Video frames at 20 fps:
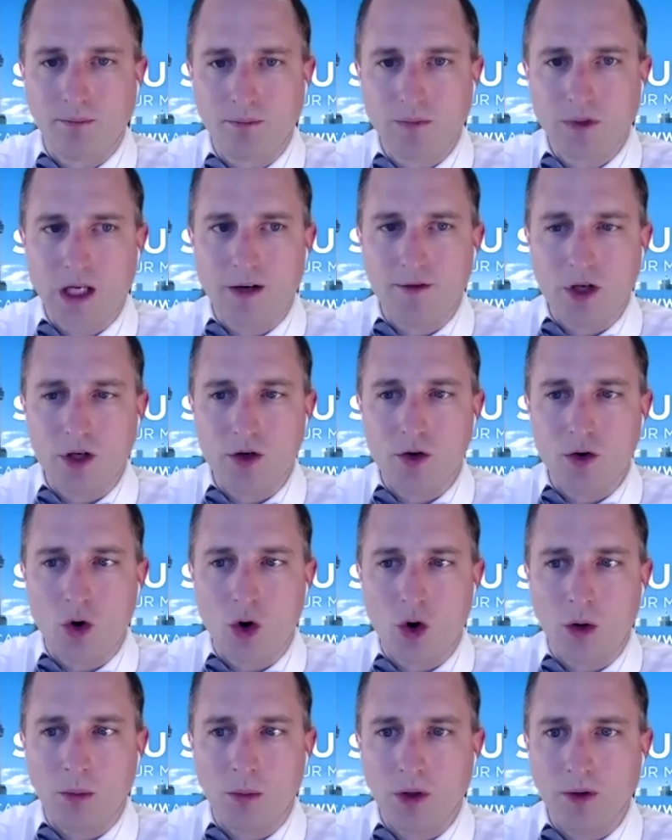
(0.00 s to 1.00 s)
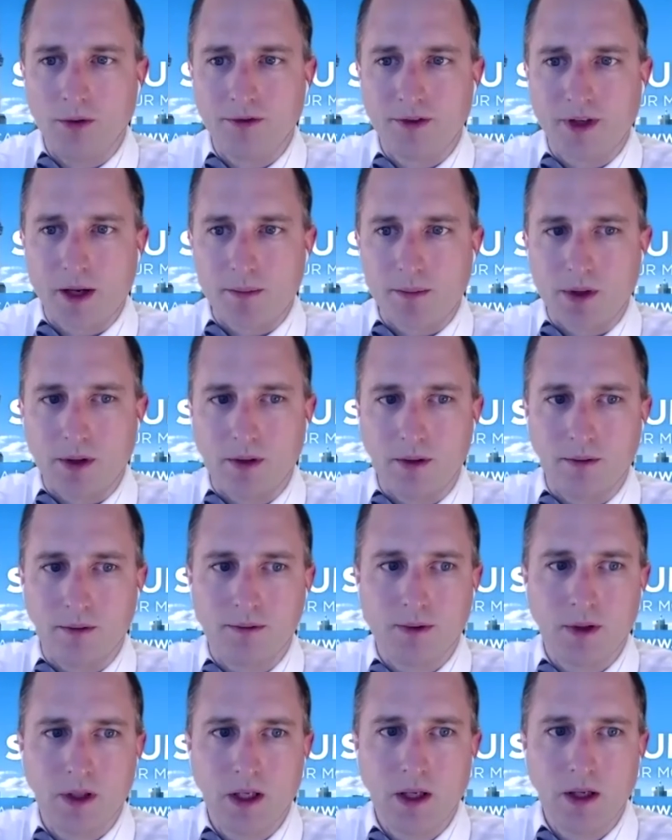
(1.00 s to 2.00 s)
Kind of in a normal type of
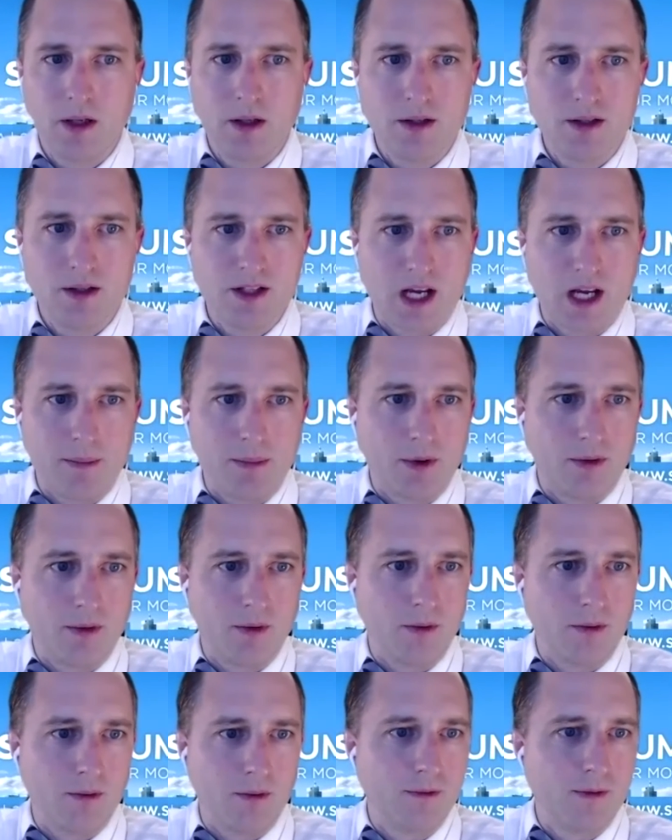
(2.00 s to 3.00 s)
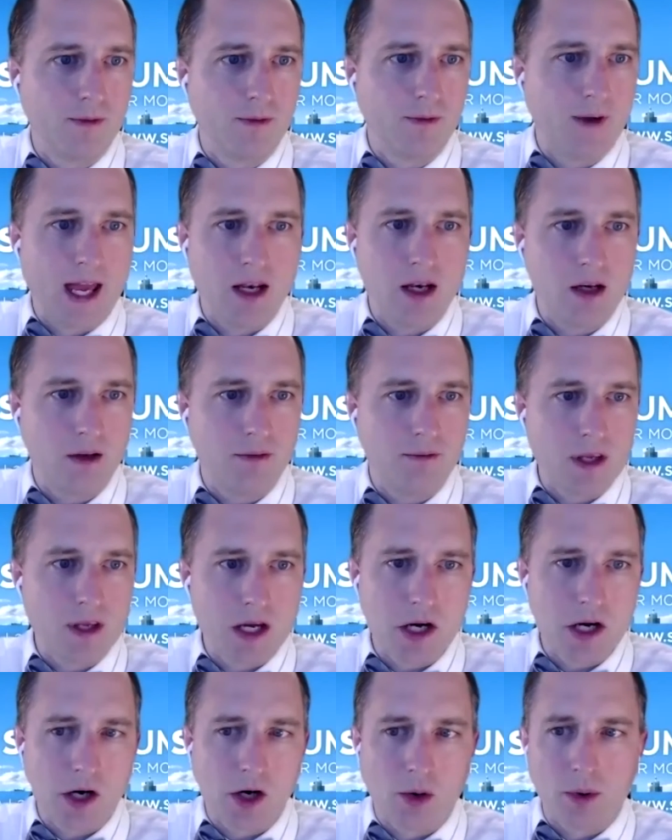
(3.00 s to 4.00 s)
end of the
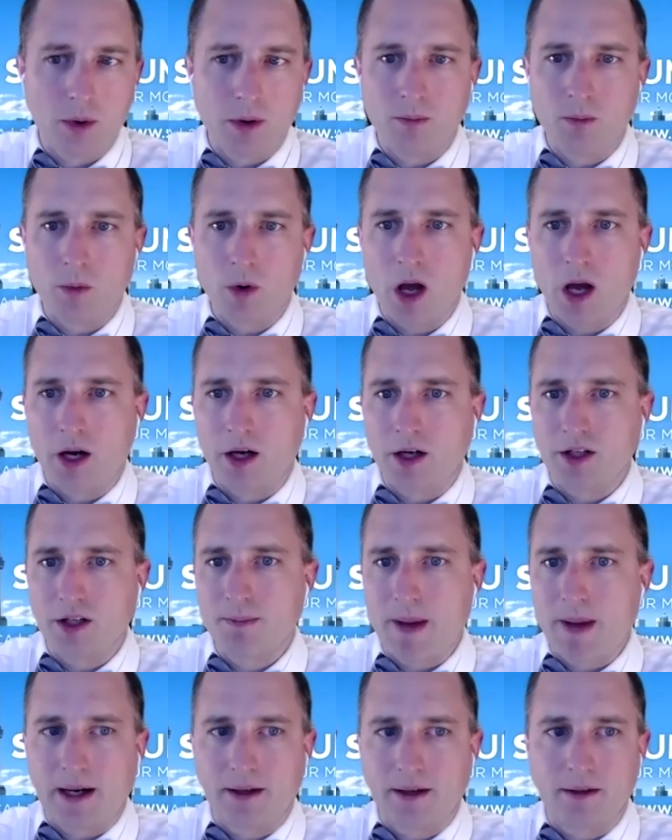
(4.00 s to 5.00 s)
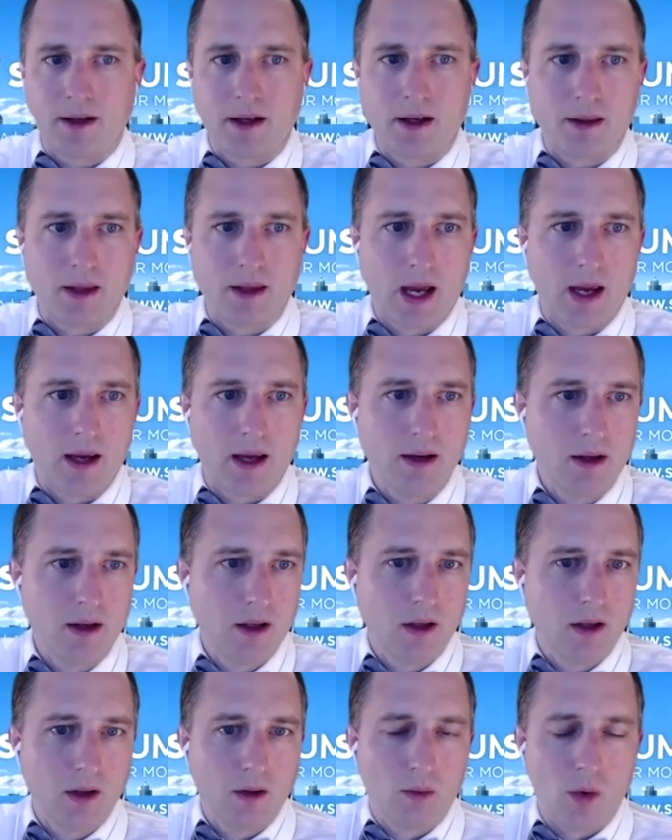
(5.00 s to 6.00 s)
year. We're not expecting that.
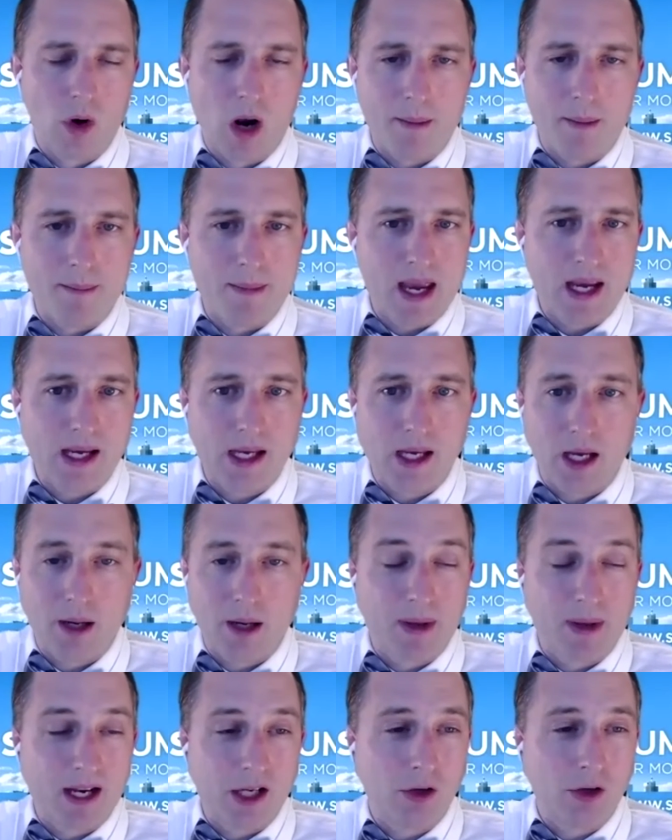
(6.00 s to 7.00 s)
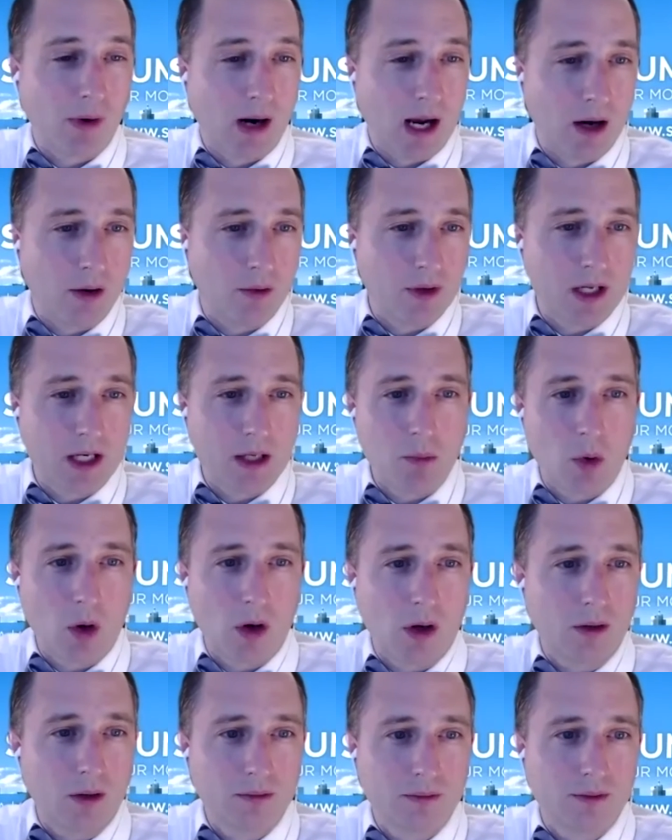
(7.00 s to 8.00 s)
We're not making up any ground
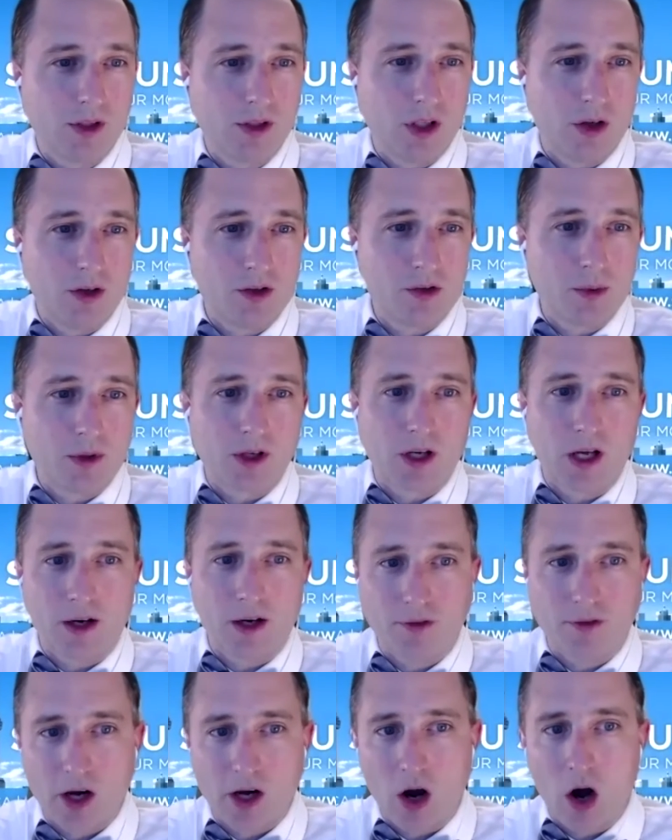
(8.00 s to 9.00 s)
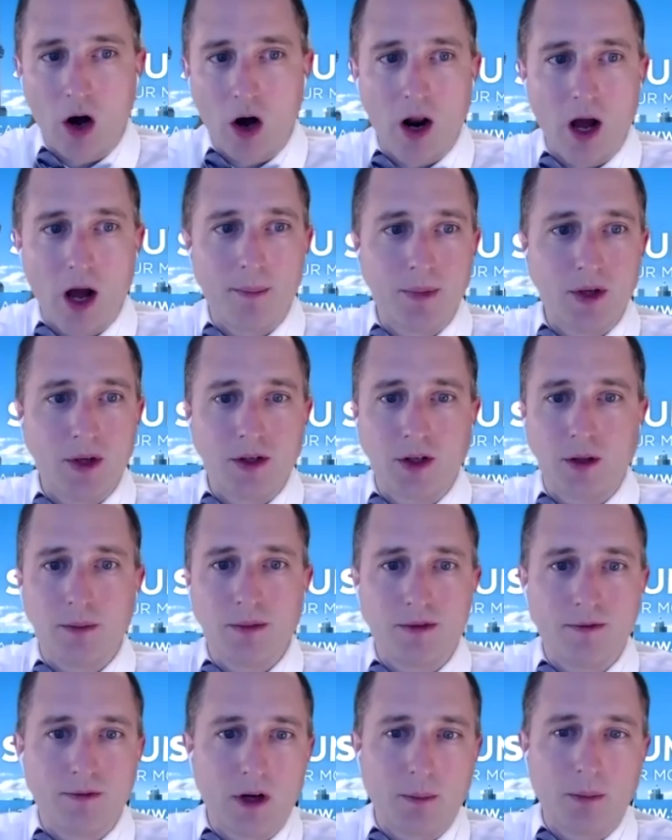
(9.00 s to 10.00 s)
anymore. As we're kind of caught up in terms
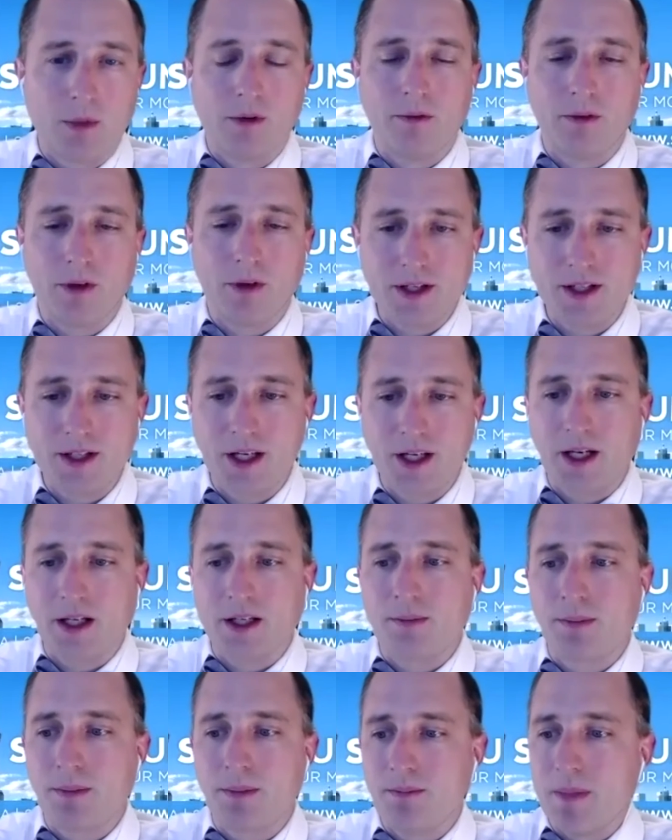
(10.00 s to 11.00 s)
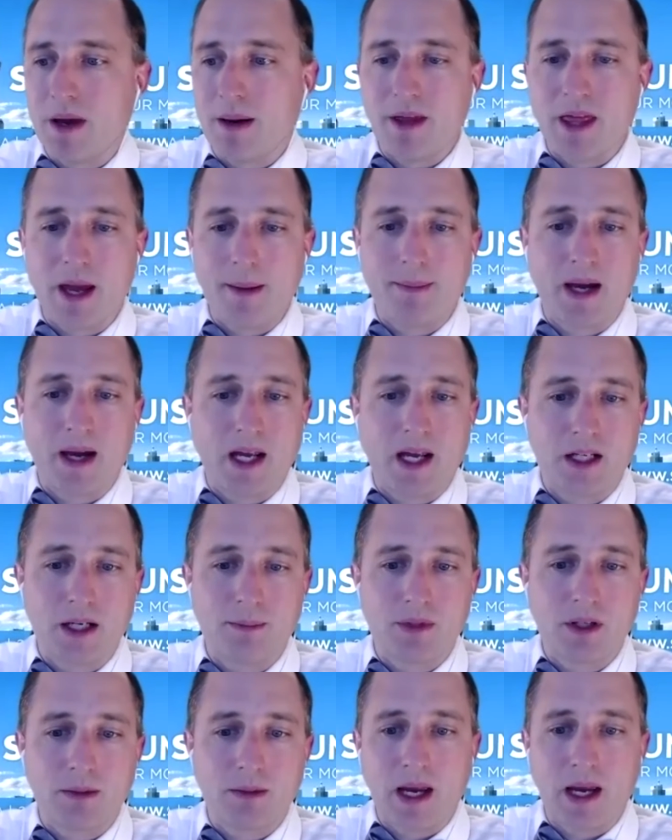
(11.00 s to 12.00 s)
of number of listings, maybe that pent
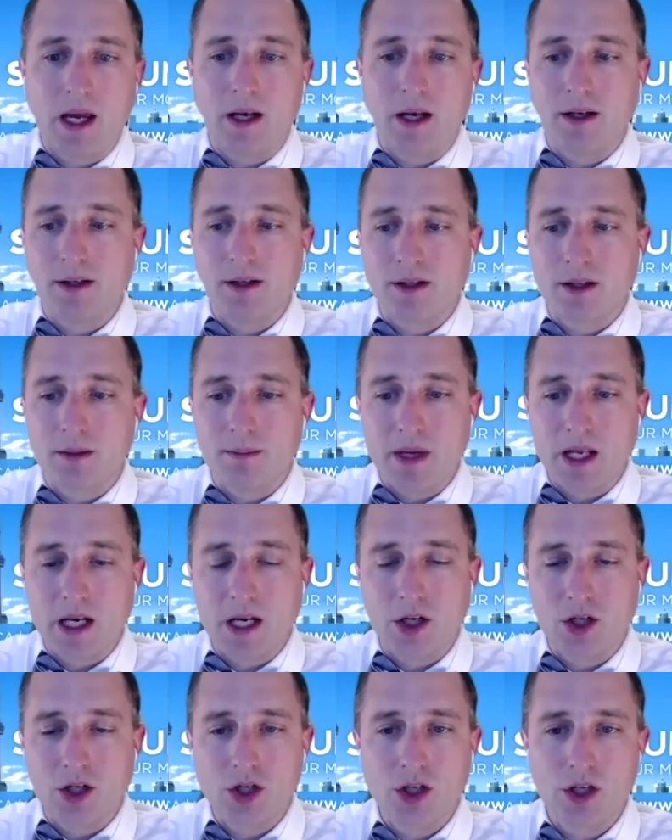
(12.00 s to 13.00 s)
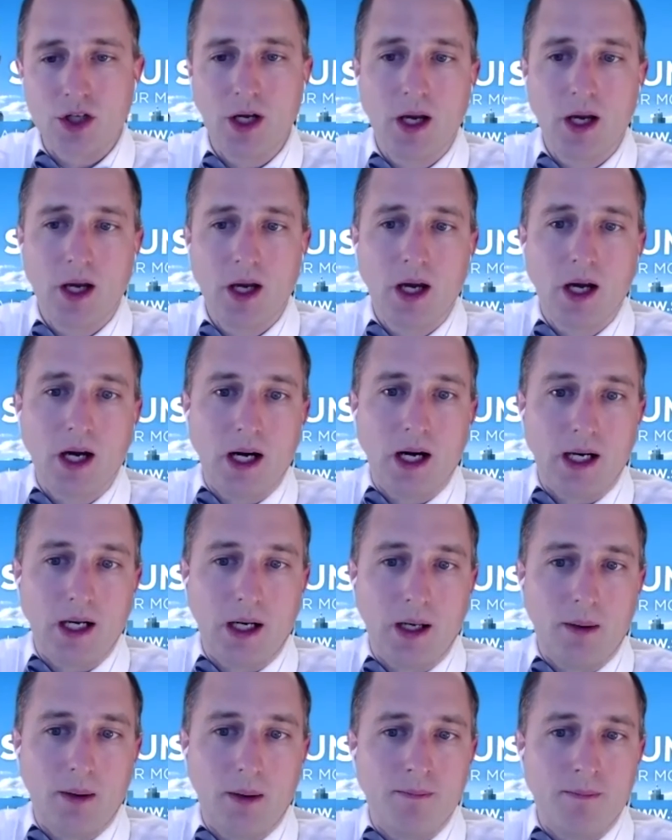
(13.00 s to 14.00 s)
up demand is diminished.
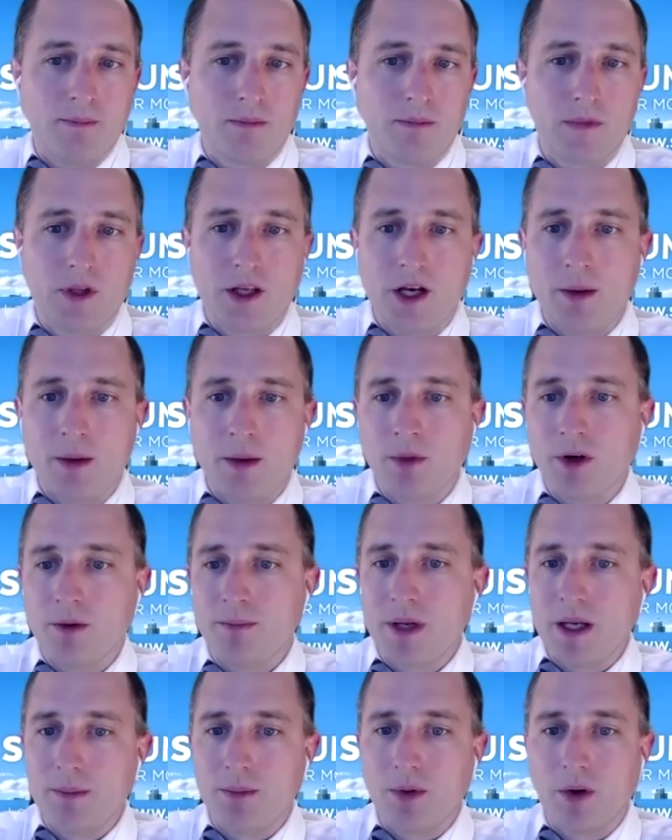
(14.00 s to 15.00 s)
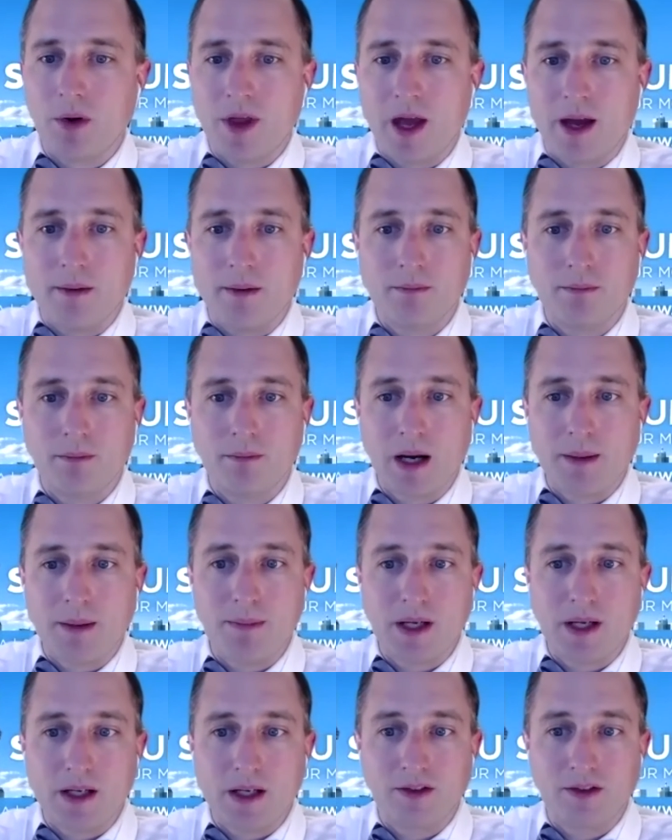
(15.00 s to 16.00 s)
The number of people that might
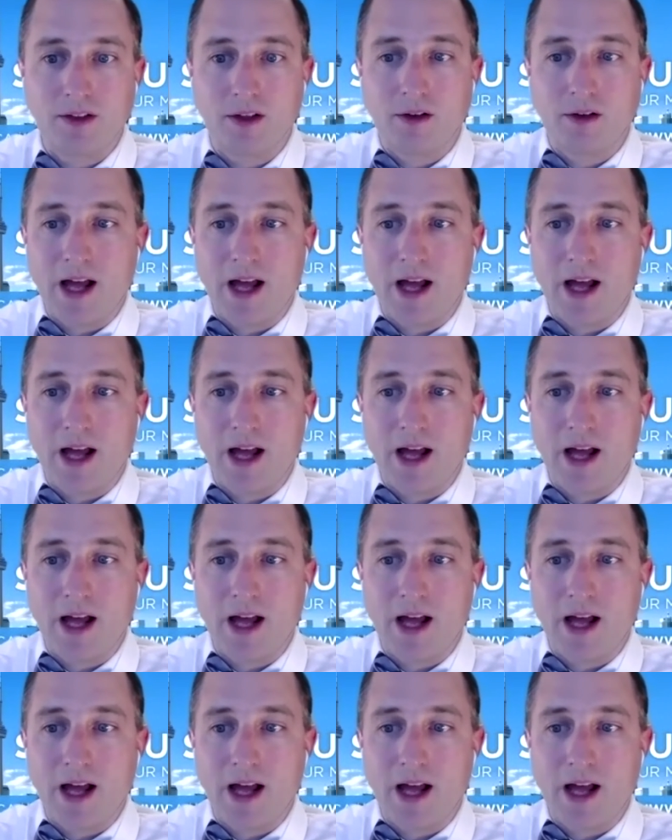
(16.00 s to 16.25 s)
be still